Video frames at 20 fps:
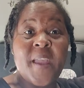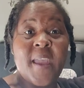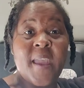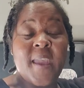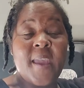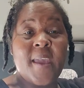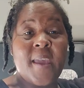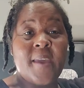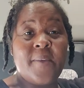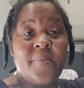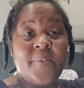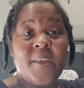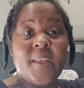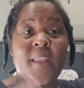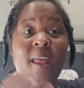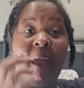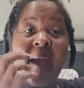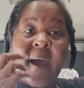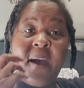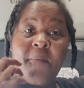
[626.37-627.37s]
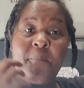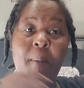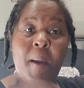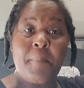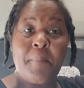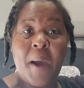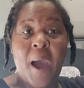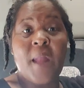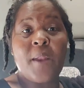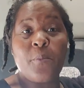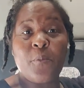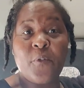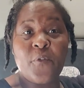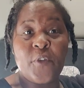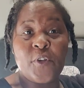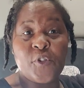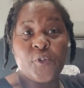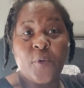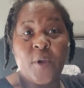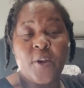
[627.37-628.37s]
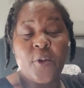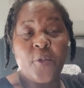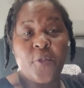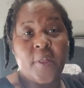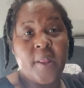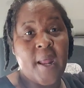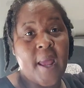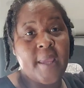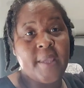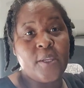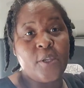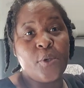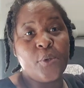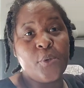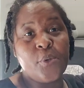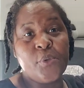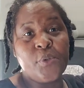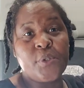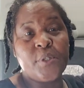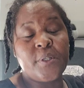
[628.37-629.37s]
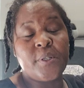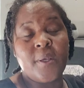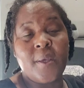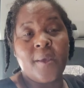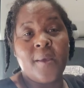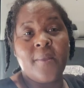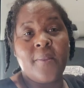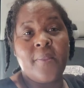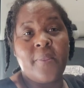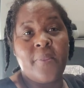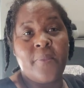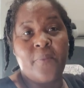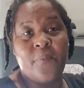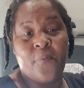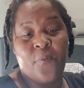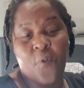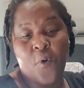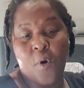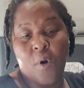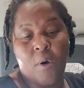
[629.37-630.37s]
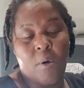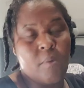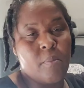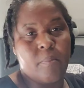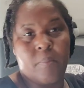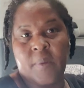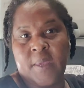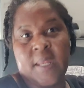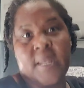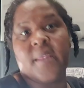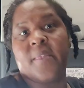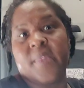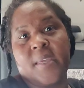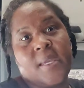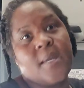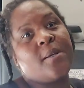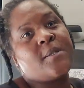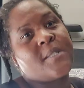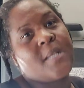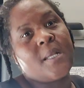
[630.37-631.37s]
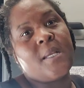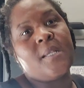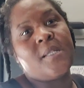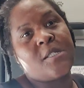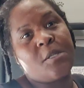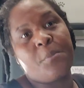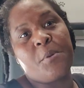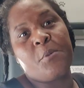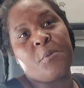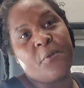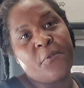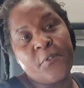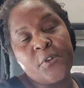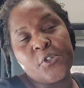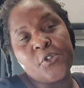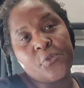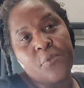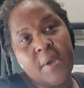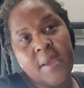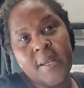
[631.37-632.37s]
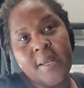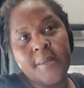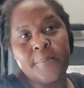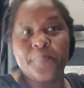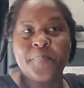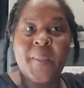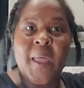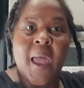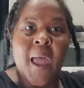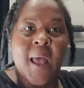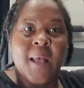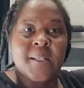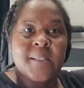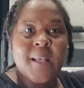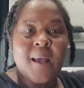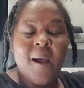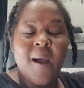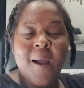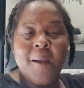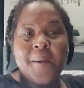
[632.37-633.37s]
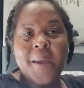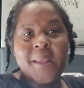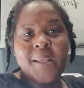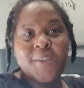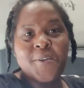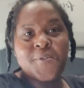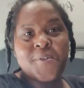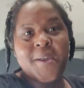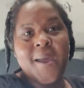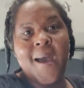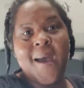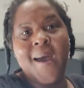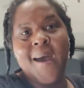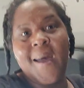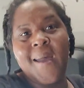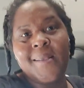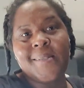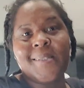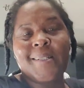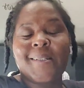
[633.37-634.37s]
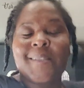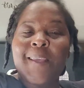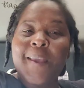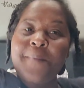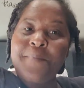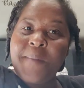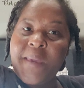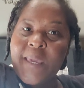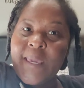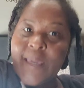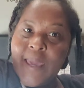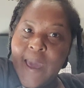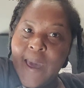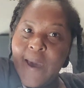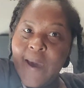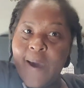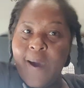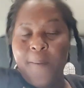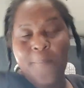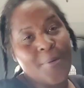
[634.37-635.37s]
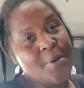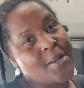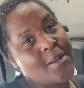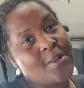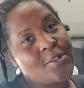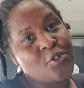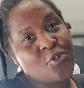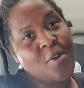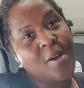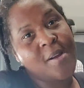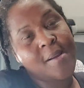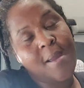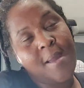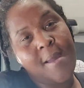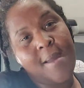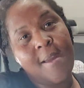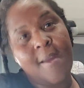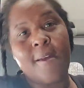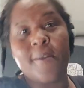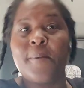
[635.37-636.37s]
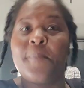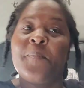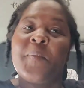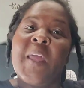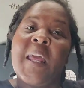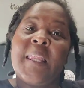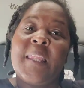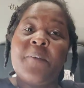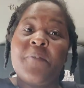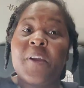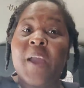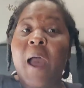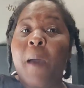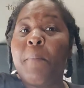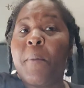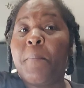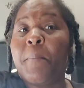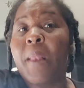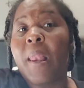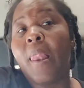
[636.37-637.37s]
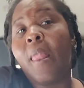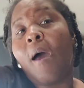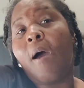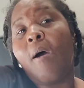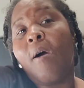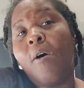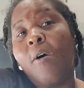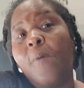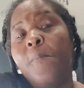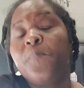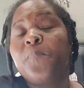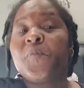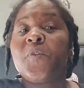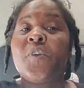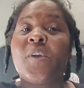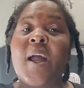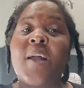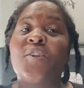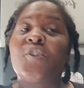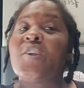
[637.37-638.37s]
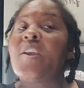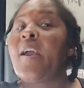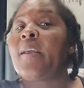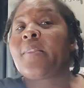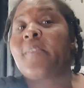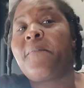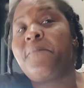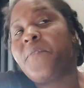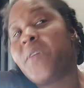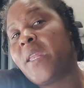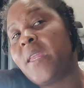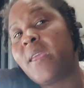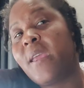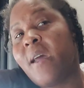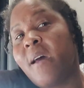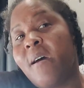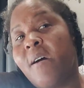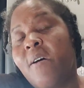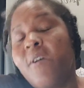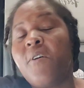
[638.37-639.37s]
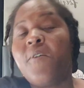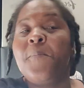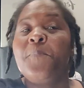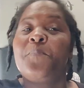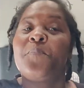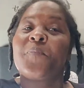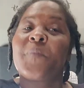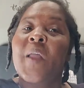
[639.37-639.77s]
and then i have my bottom refrigerator that i use for anything else that needs to be refrigerated. So, all right, you guys, it's Kimeko, Pretty Girl Trucker. Leave a comment below. You guys share out the video.